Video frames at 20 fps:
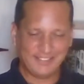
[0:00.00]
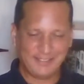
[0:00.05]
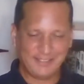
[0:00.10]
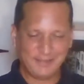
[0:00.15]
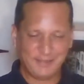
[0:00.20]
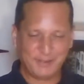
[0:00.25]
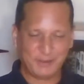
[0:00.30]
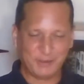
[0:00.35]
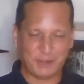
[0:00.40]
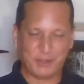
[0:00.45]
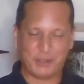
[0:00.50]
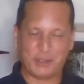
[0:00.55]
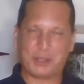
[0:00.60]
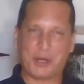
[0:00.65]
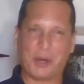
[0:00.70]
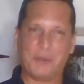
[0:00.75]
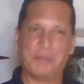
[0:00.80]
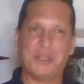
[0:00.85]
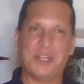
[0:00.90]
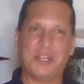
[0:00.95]
The
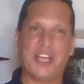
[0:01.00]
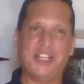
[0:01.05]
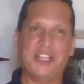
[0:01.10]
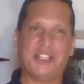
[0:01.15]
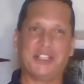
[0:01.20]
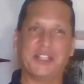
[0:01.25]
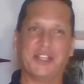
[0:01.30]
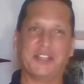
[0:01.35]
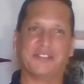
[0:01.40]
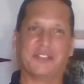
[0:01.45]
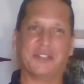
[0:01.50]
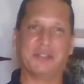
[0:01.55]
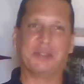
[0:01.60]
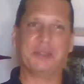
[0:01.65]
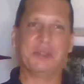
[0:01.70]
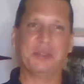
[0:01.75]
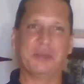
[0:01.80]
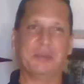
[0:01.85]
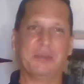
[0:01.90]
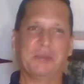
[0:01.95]
combination of the
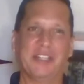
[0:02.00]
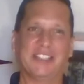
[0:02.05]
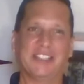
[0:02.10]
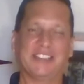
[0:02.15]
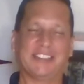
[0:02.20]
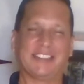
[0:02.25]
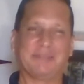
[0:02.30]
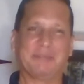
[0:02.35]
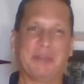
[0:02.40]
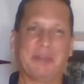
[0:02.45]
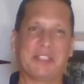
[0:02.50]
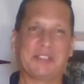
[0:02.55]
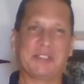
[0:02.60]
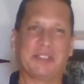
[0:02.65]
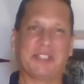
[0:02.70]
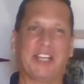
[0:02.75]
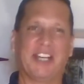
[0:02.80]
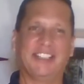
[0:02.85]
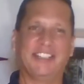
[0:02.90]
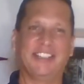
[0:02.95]
two makes the
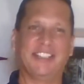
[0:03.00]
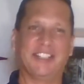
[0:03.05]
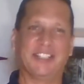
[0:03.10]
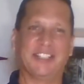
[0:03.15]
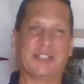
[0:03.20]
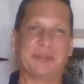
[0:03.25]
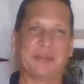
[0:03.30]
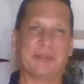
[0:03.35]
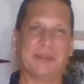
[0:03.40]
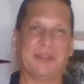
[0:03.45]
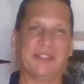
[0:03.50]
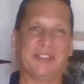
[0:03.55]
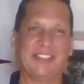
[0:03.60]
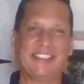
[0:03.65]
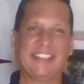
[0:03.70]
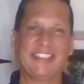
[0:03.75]
ideal entrepreneur.